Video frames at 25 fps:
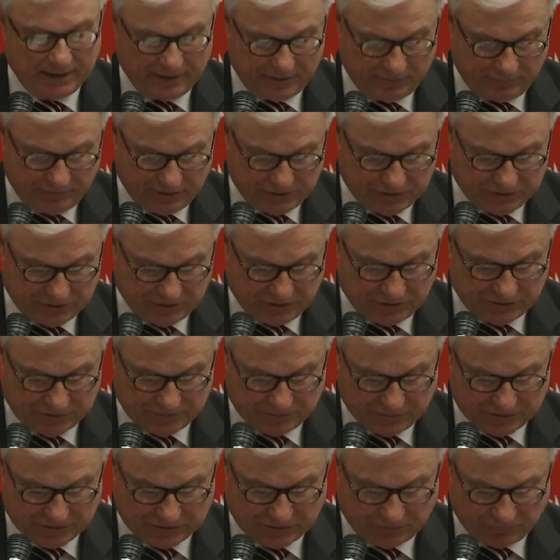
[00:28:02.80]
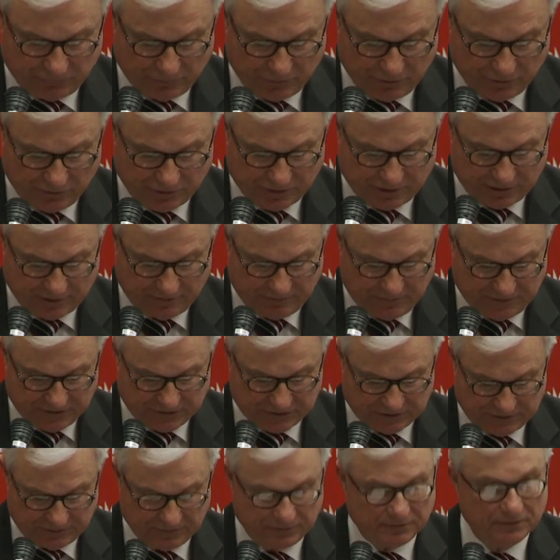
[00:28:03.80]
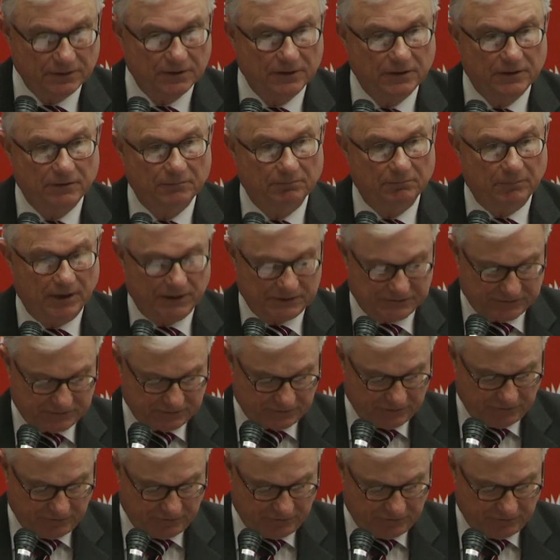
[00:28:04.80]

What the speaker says: other issues which the Royal Commission must